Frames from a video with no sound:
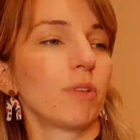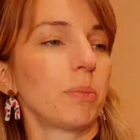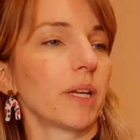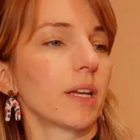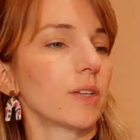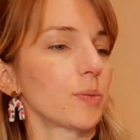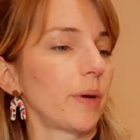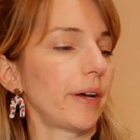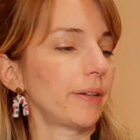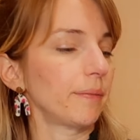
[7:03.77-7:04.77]
ribbing as
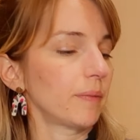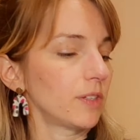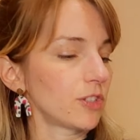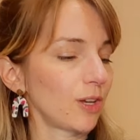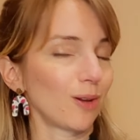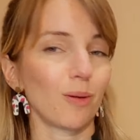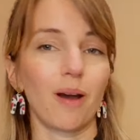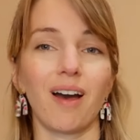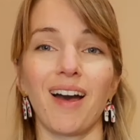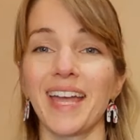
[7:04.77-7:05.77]
well. So
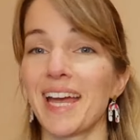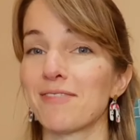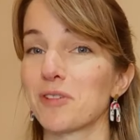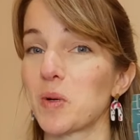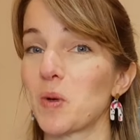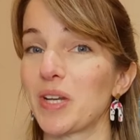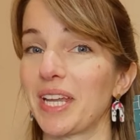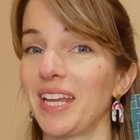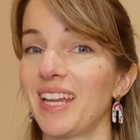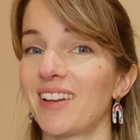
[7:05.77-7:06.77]
I have
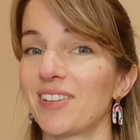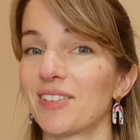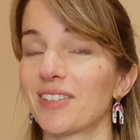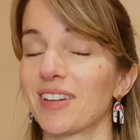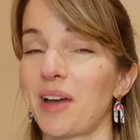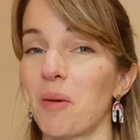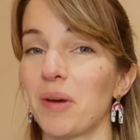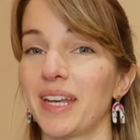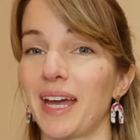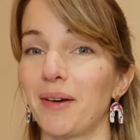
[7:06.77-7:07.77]
already cut
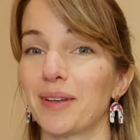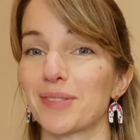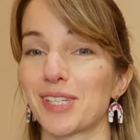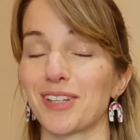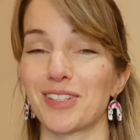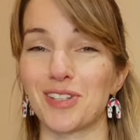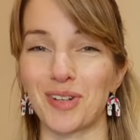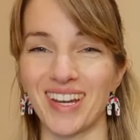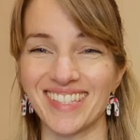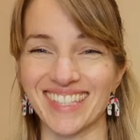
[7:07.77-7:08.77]
mine out and have started
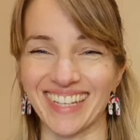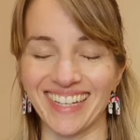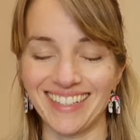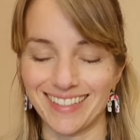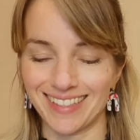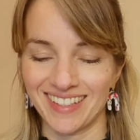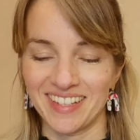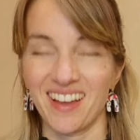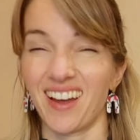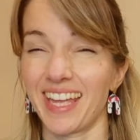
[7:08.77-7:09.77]
tracing it.
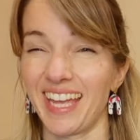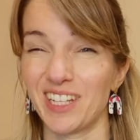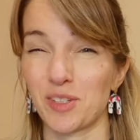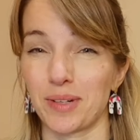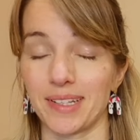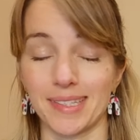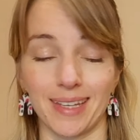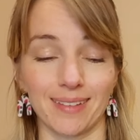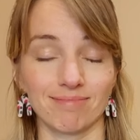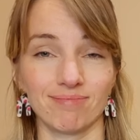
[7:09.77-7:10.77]
I hate
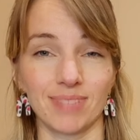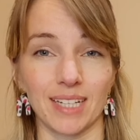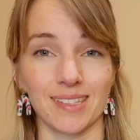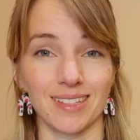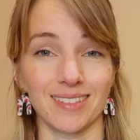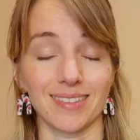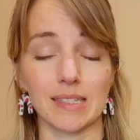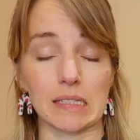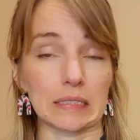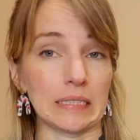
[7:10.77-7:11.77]
tracing
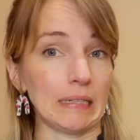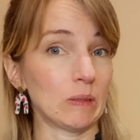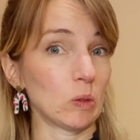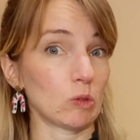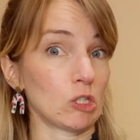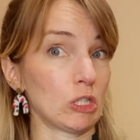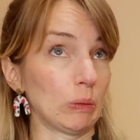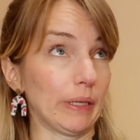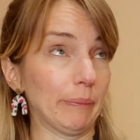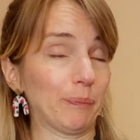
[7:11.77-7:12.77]
patterns. I tend not to do
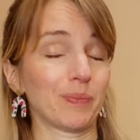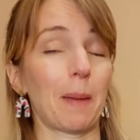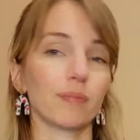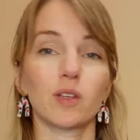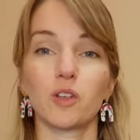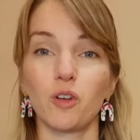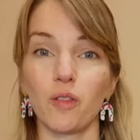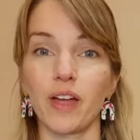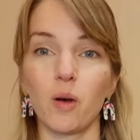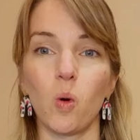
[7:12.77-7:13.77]
it.
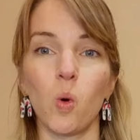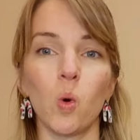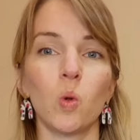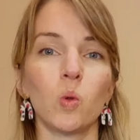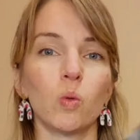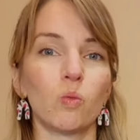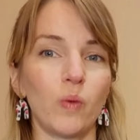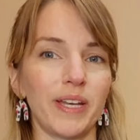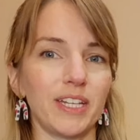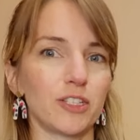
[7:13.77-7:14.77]
Got that all
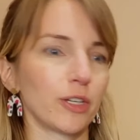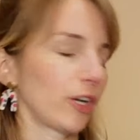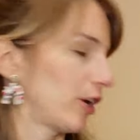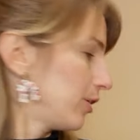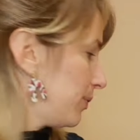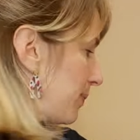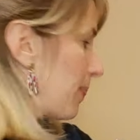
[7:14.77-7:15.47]
ready to go.